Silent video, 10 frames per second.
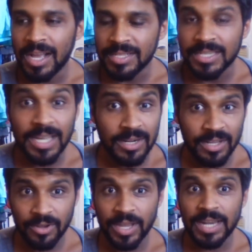Today I'm
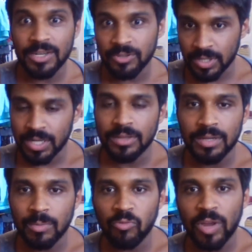gonna go ahead and do another
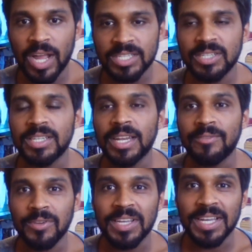double reaction today
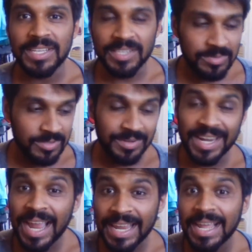for you guys, episode
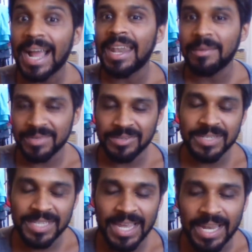9 and
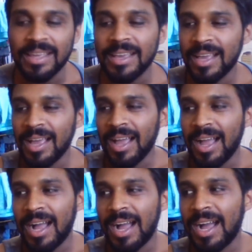episode 10.
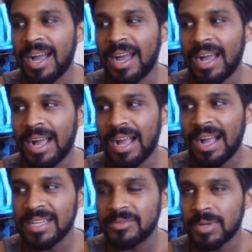
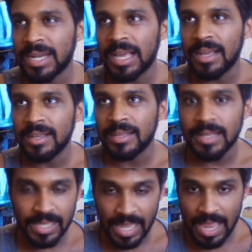I just wanna
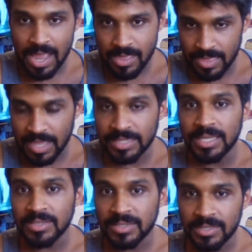get things,
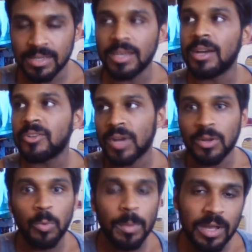as you know, try
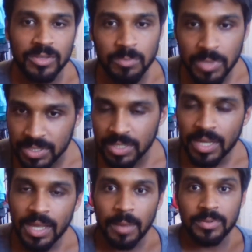to whip out as much
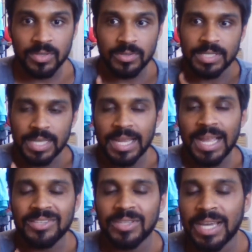episodes as I
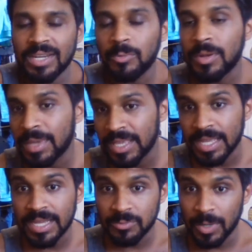can so that I don't want to make you
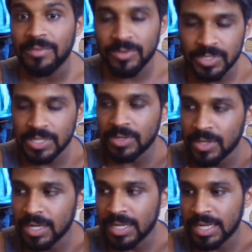guys wait for too
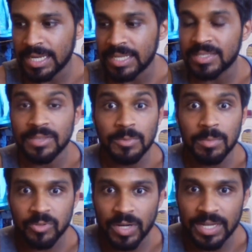long. At least that's what
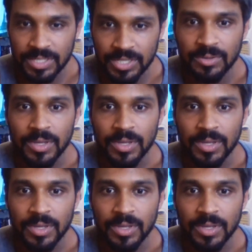I'm trying to do.